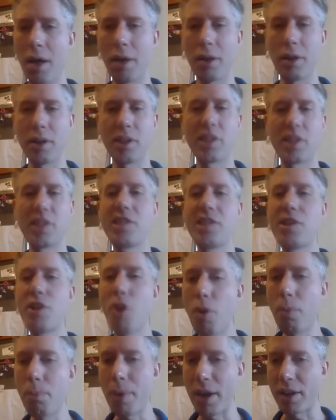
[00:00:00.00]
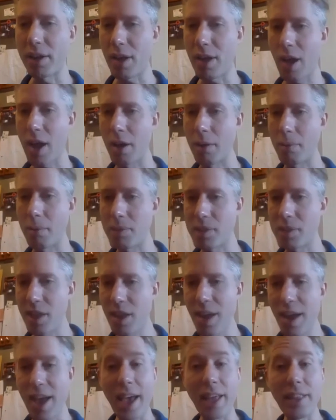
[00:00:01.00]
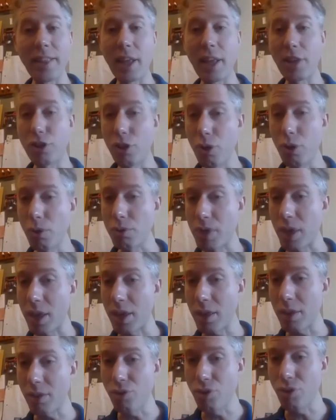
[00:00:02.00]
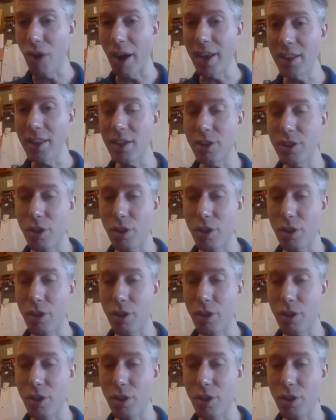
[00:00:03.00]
so many times. And they do, right?